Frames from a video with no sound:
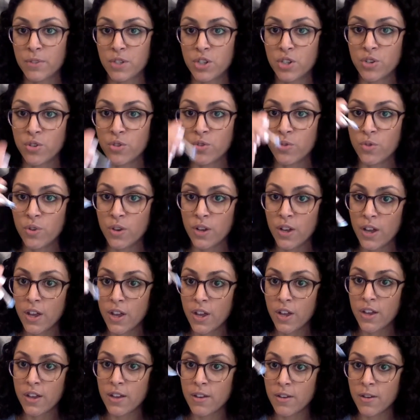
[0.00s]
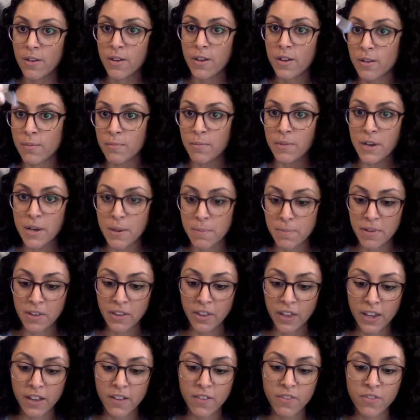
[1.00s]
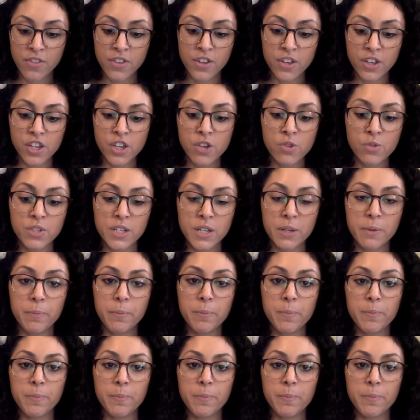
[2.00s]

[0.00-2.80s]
to manipulate the Q-tip.